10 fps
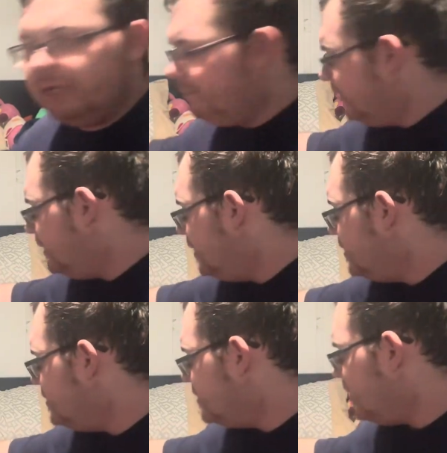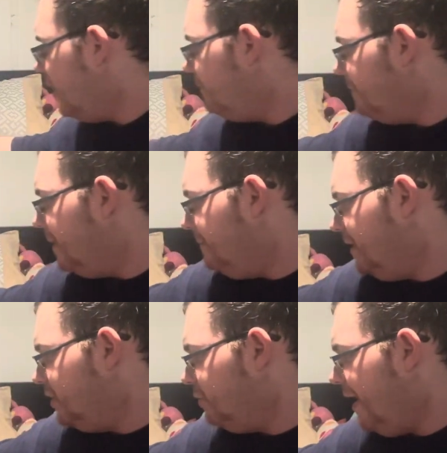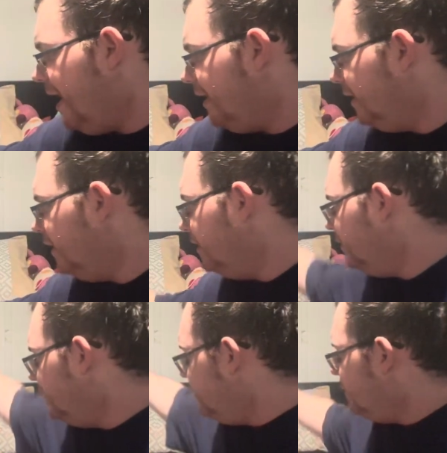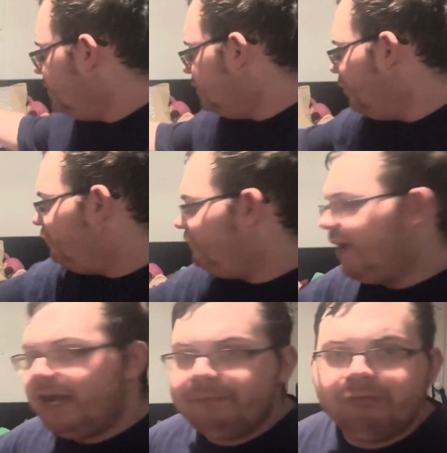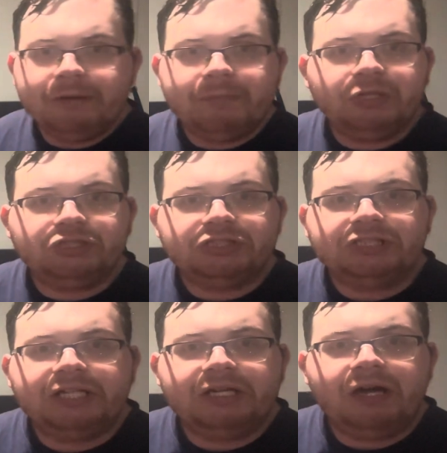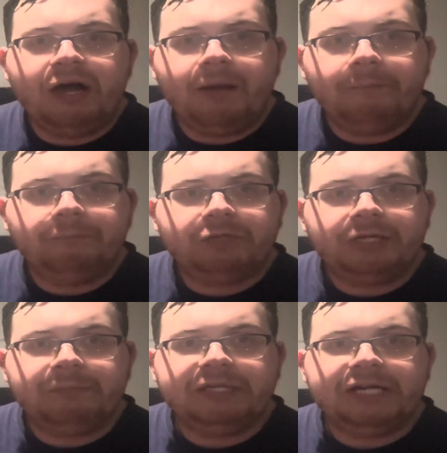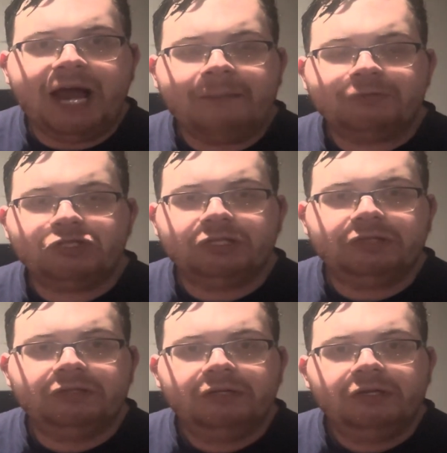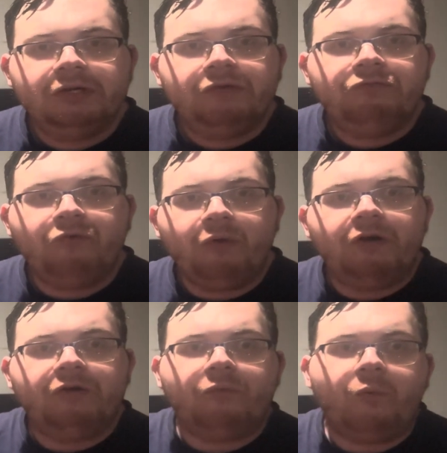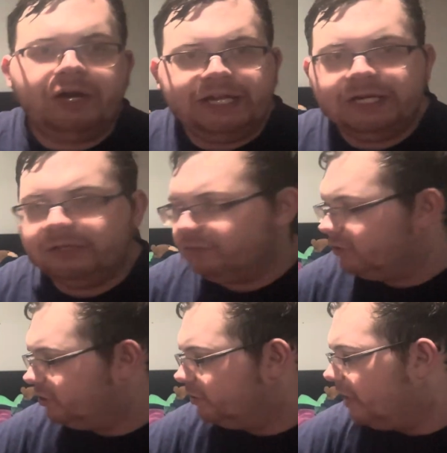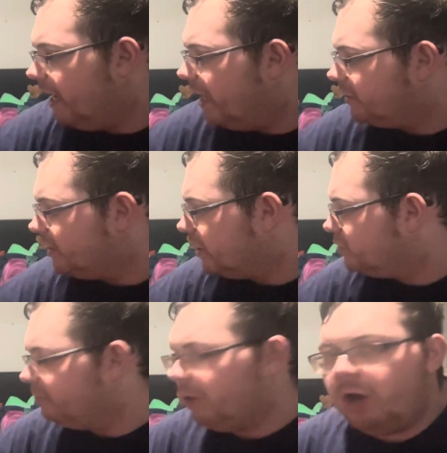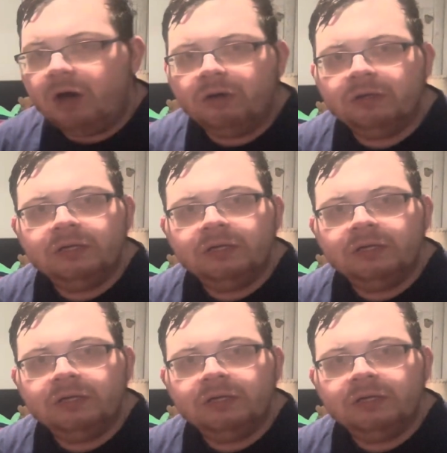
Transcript: Because me being two-handed, urethane pretty much can be an option for one-handers as an extra ball.